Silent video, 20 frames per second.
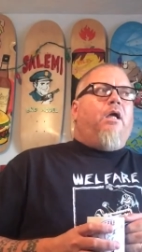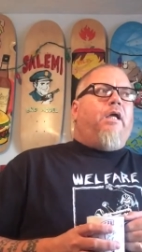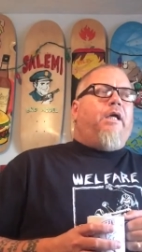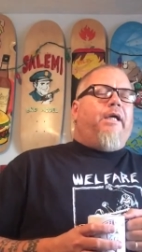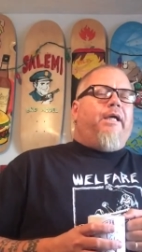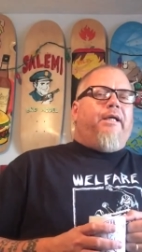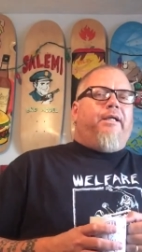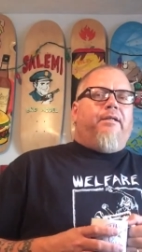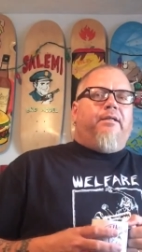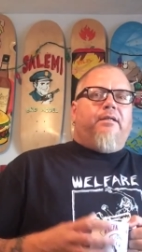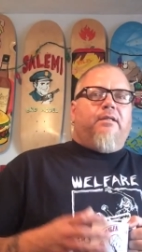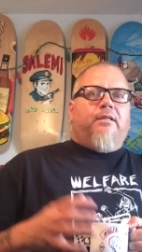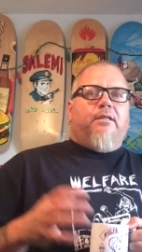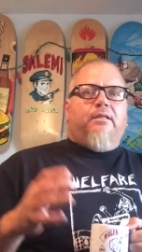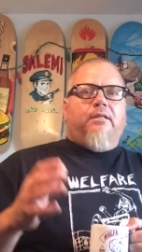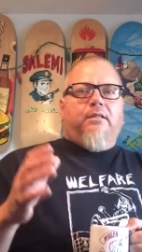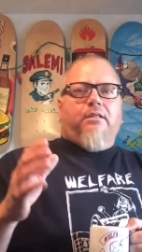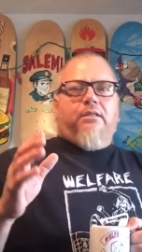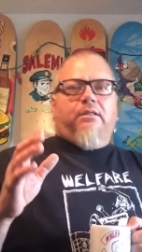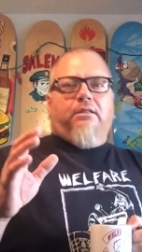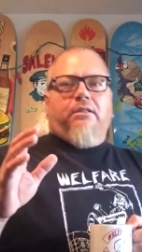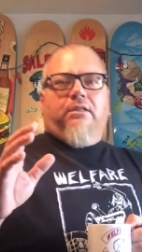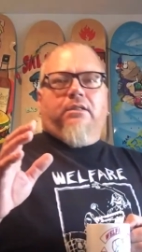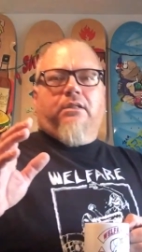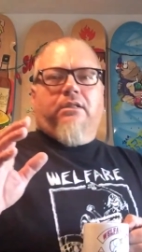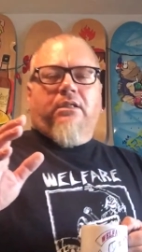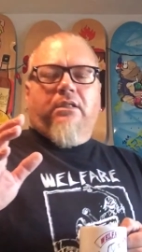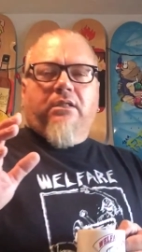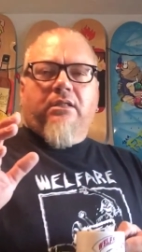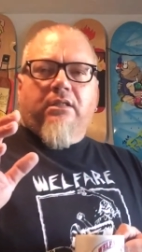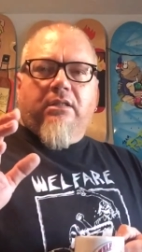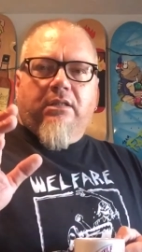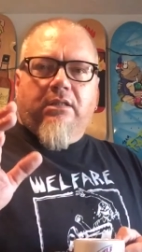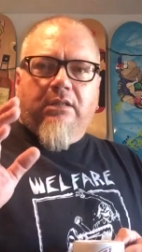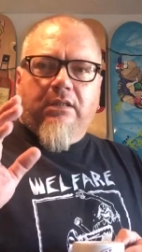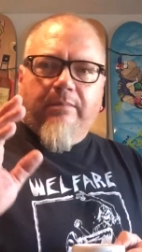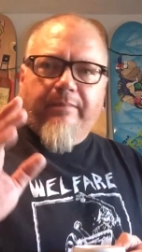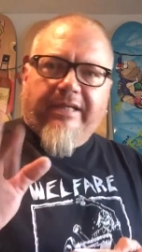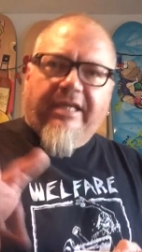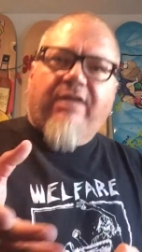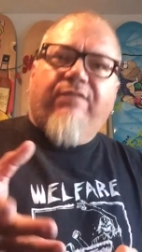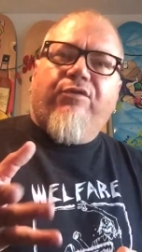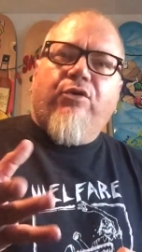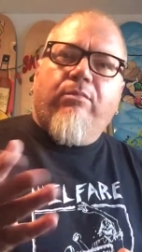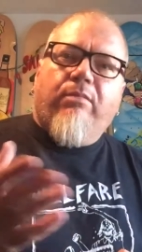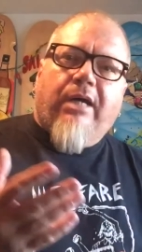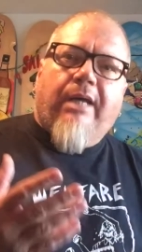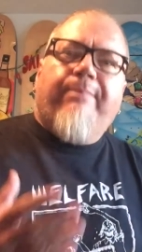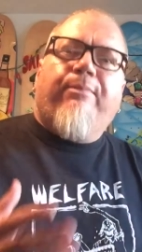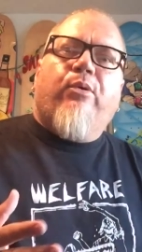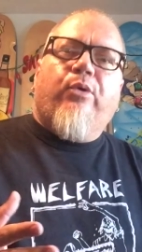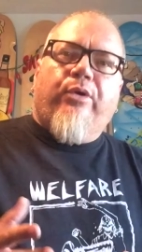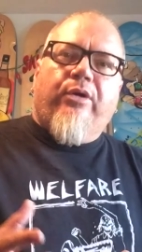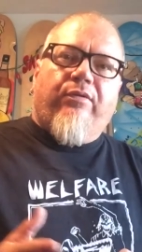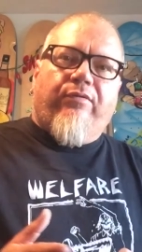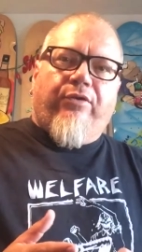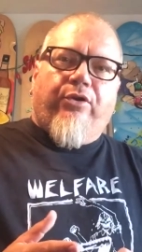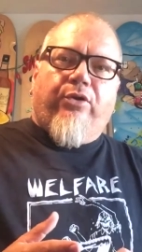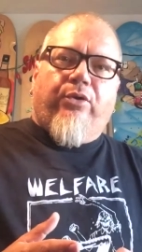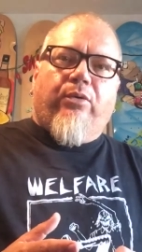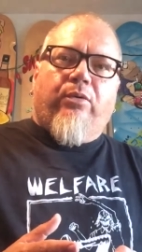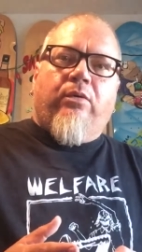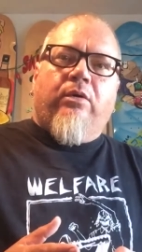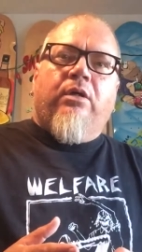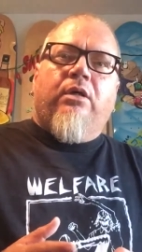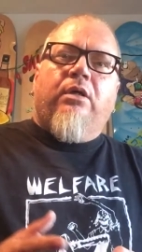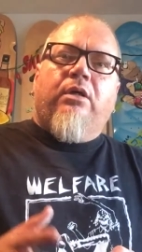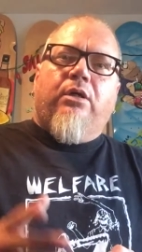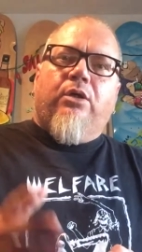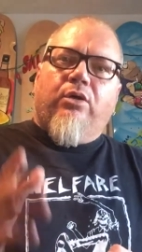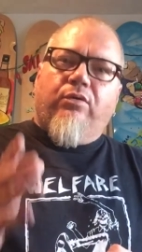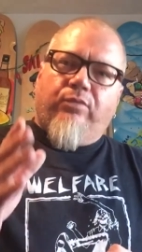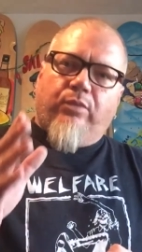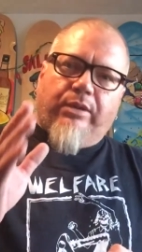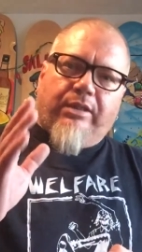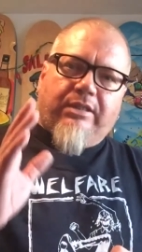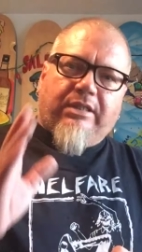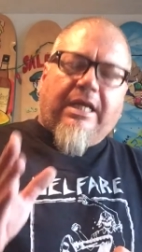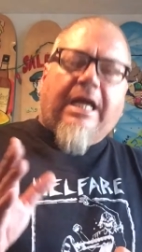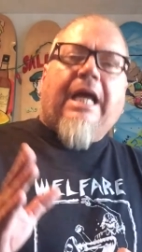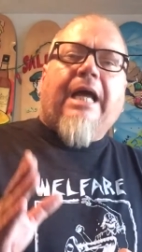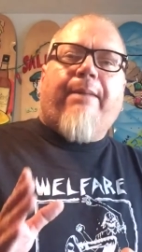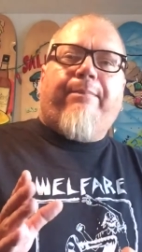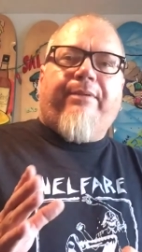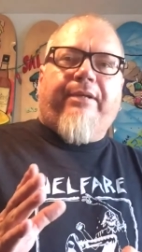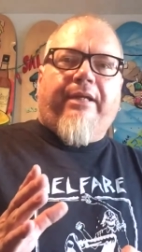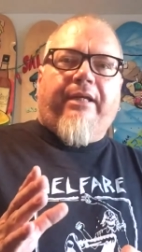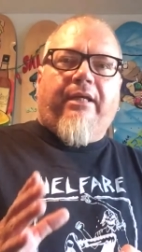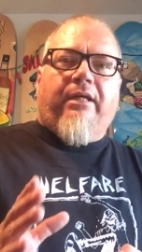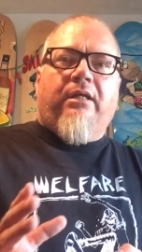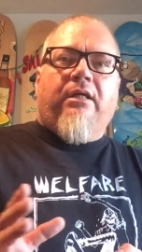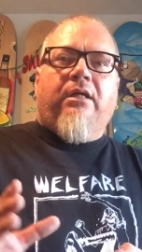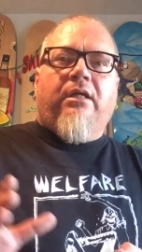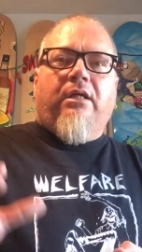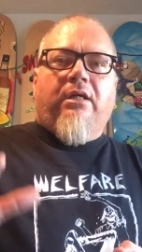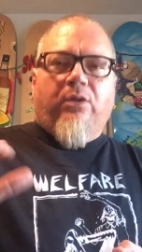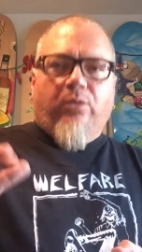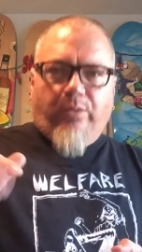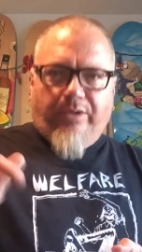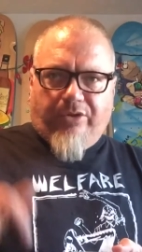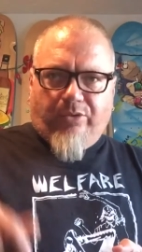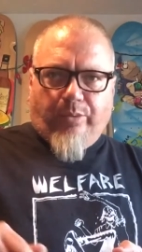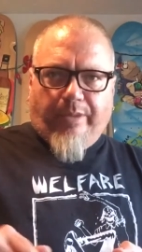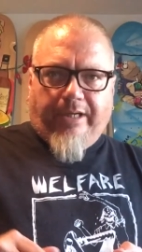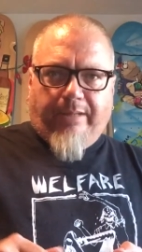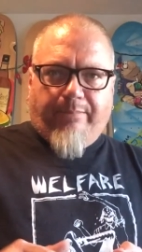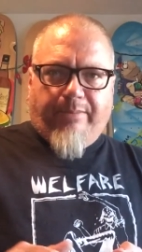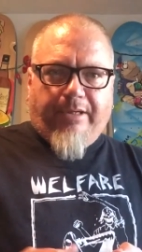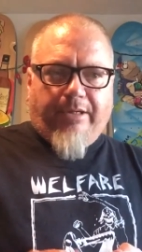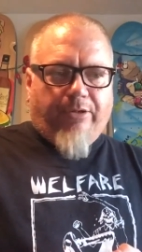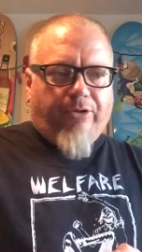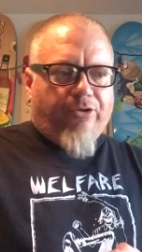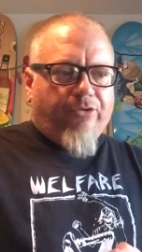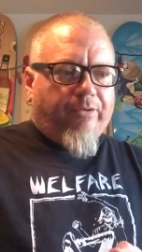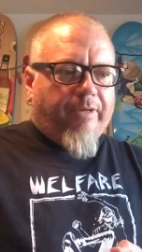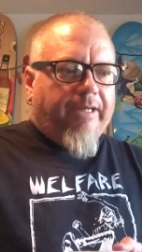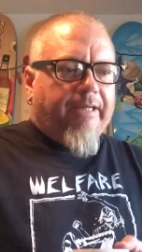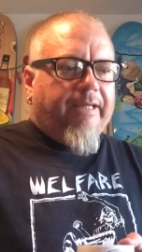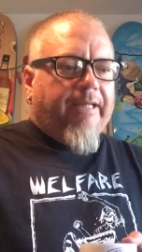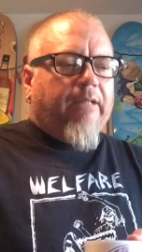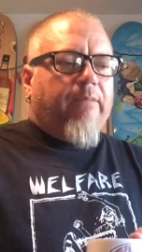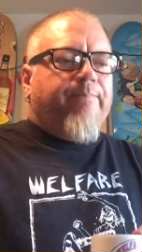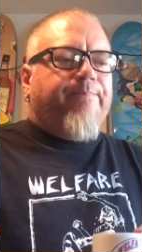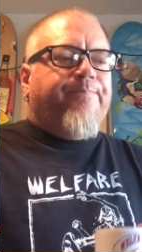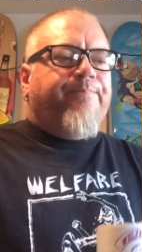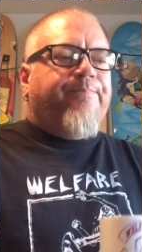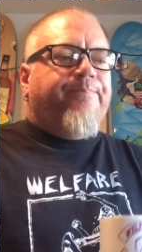And let me give you my point of view of what is happening with Duane Peters right now.